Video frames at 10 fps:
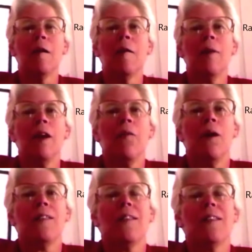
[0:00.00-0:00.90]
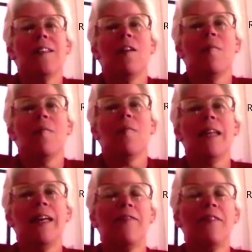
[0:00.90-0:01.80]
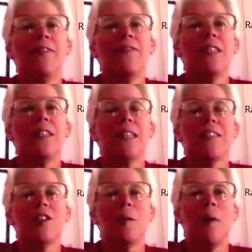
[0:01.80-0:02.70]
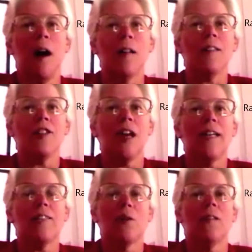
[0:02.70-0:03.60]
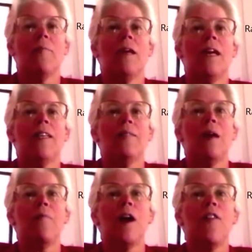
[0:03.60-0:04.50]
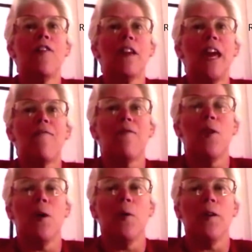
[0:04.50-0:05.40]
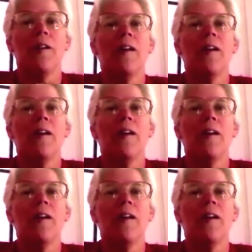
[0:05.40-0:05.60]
but it wasn't until my late fifties that she apologized, only because my brother came forward